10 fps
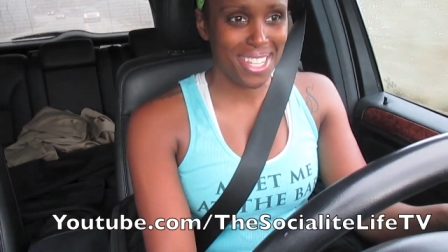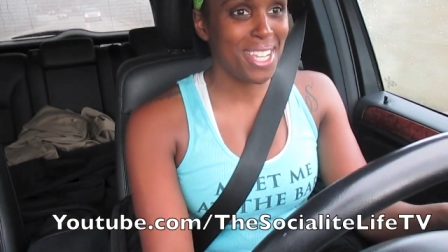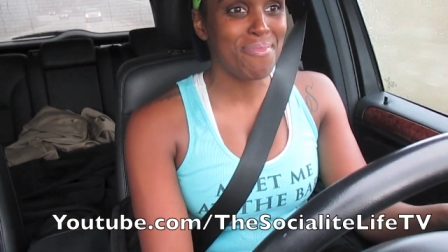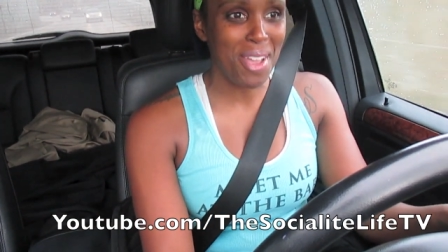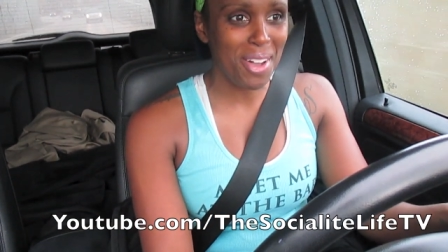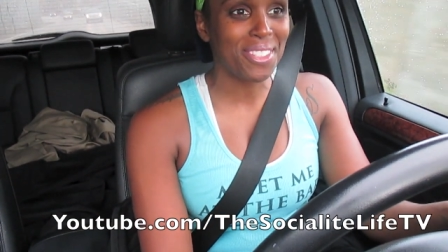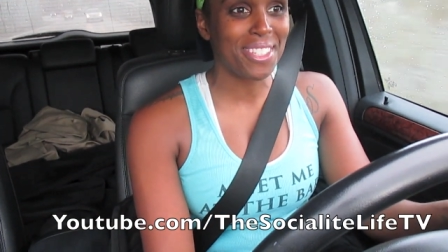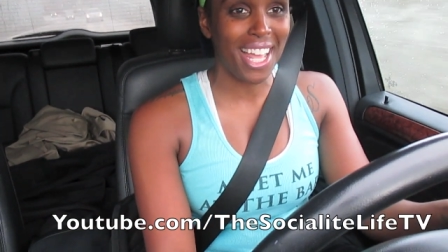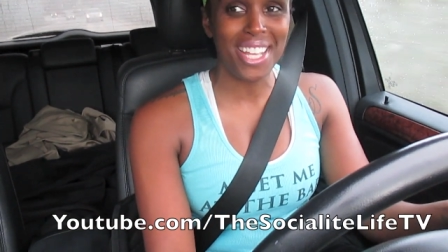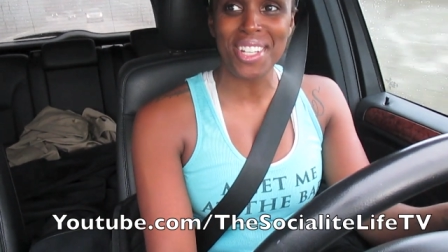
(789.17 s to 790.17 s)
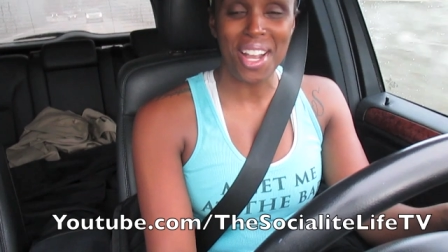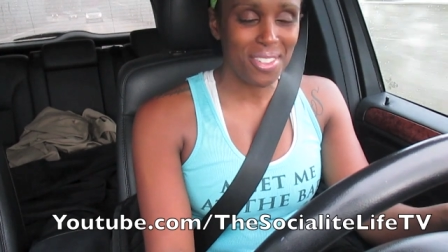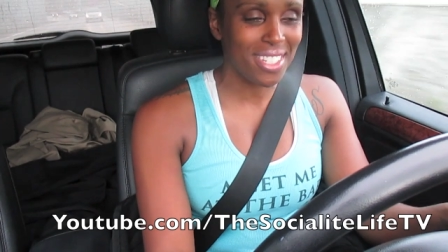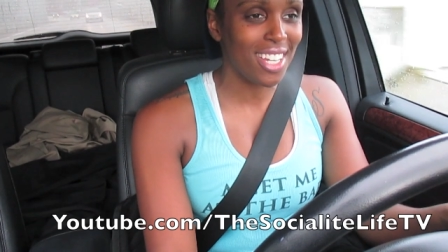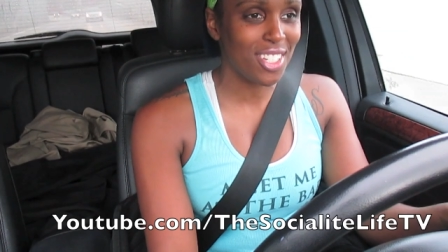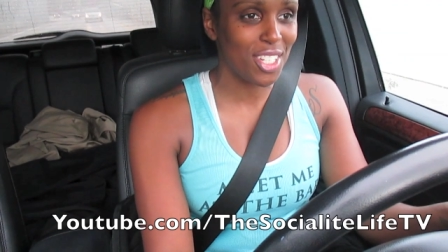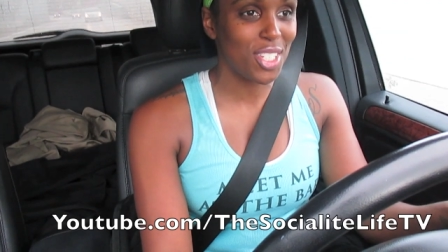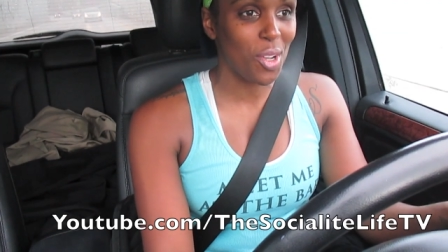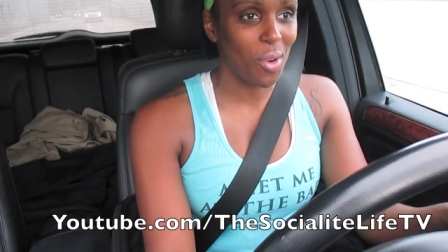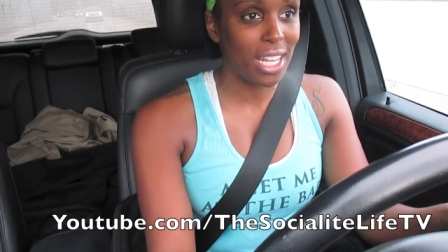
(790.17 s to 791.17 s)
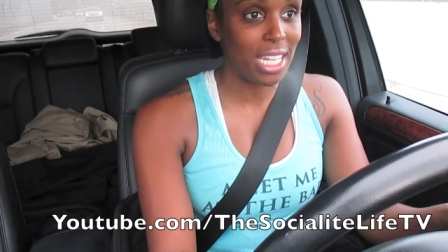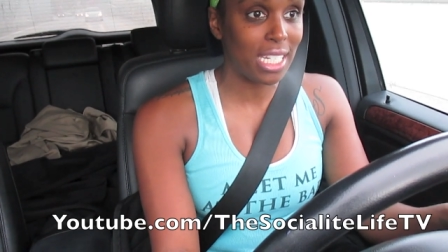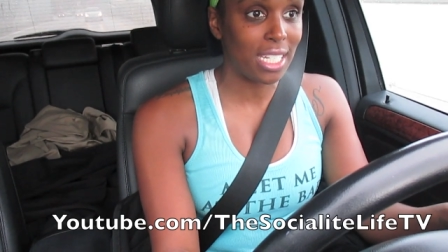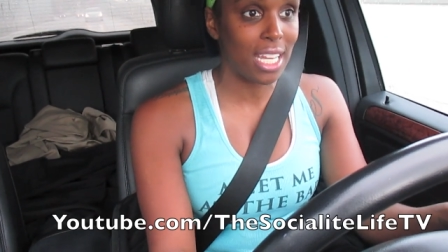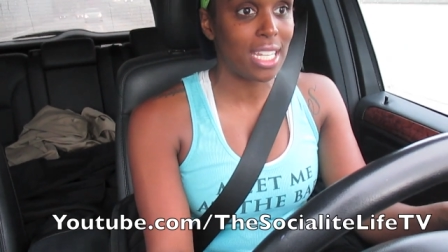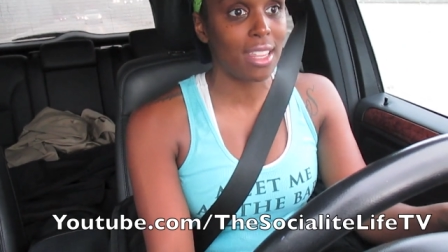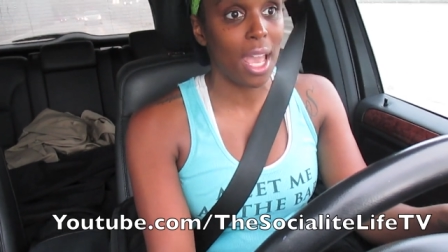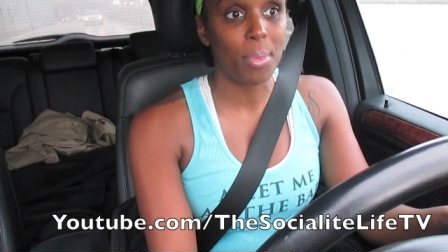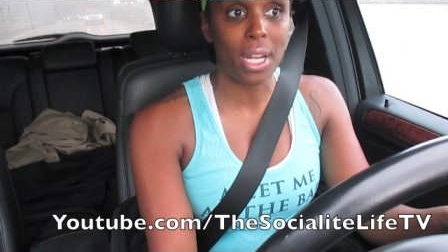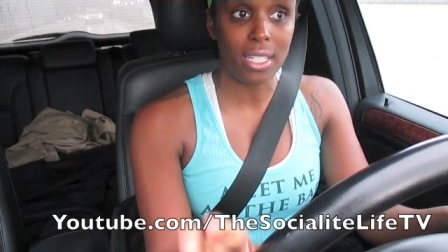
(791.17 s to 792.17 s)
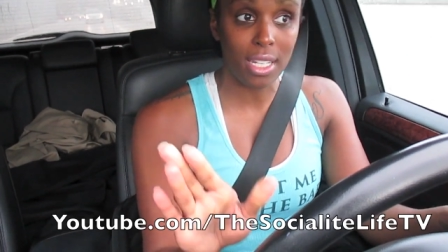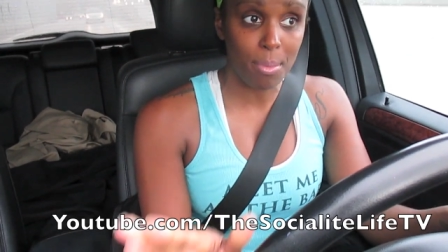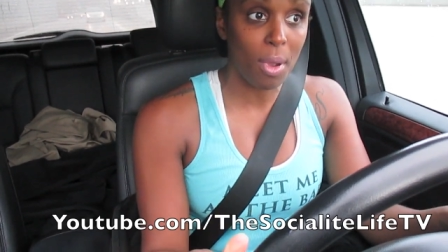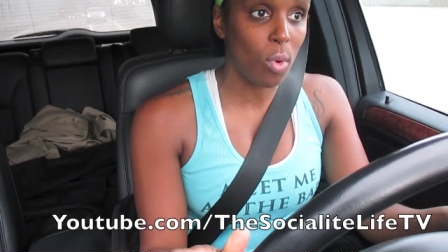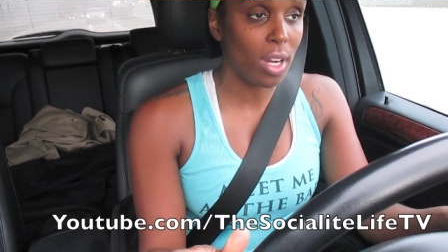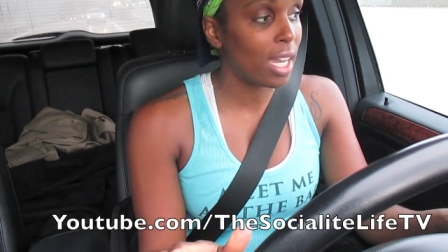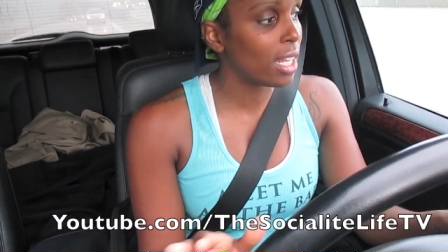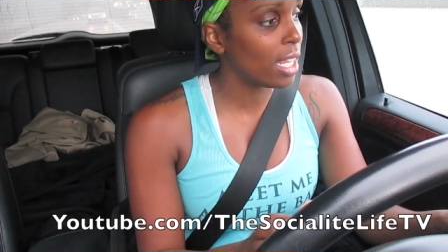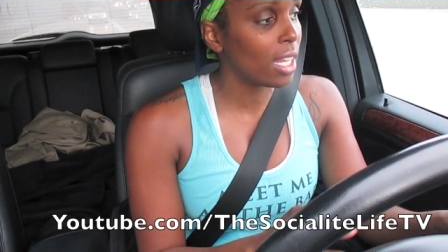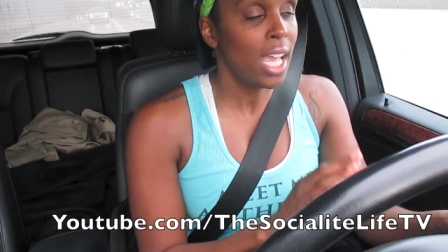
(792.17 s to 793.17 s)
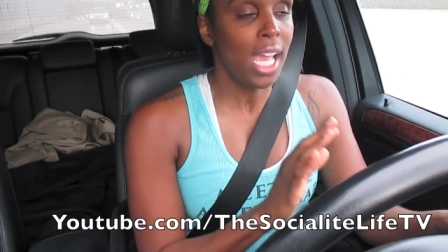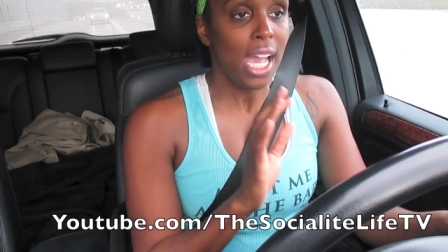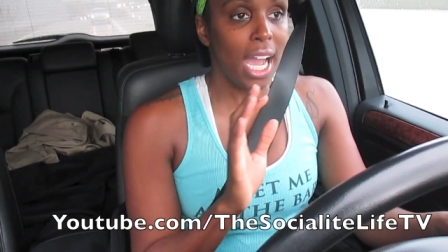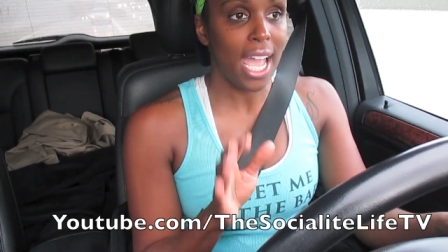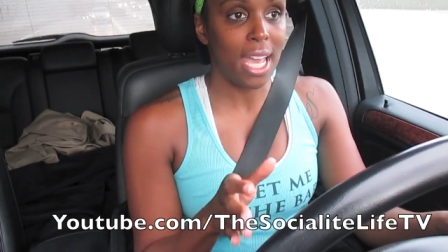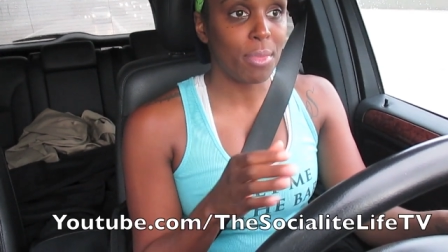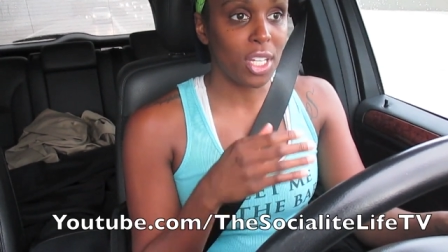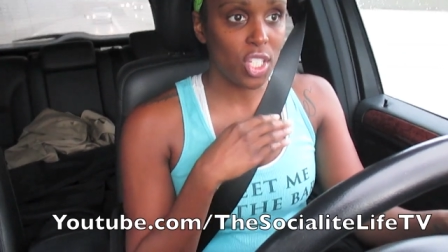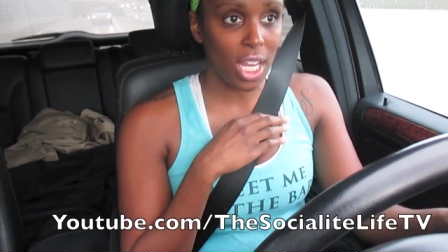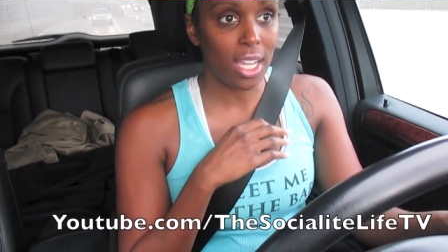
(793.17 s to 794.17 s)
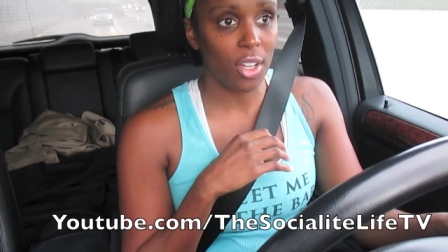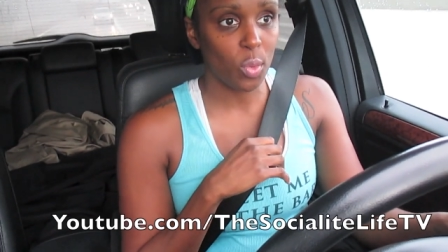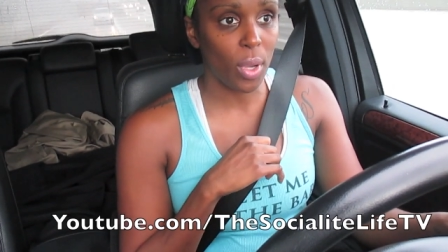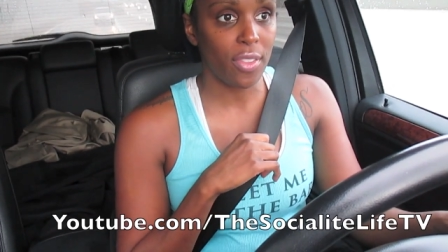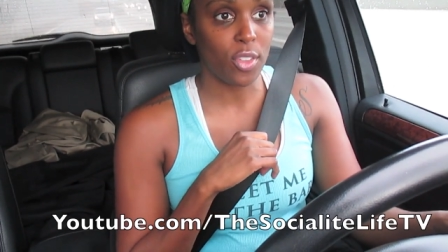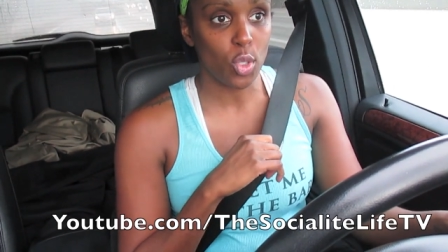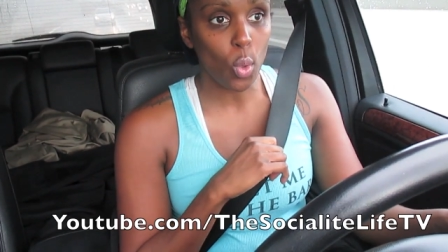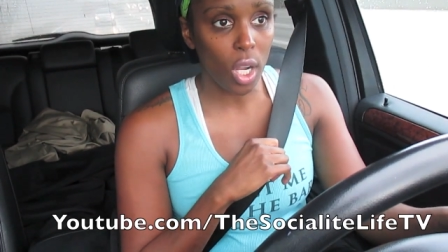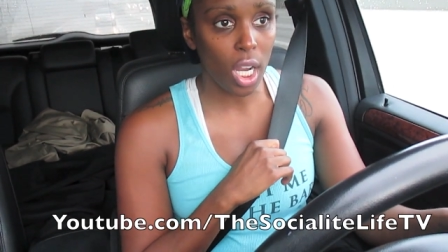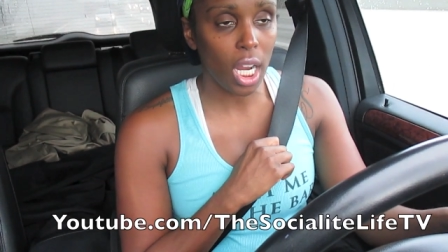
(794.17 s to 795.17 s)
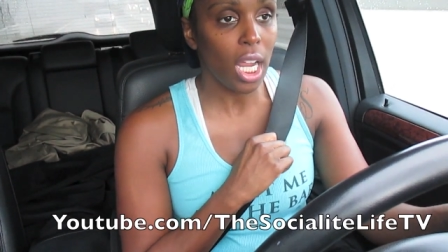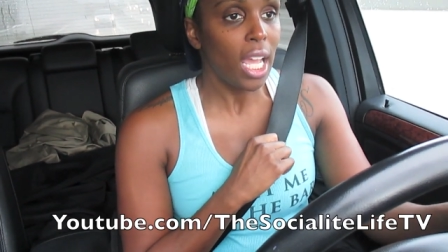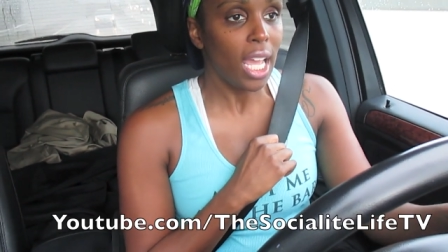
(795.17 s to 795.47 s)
email slash conversation so I needed to tend to that but I did get my workout in I had my shake on the way in the door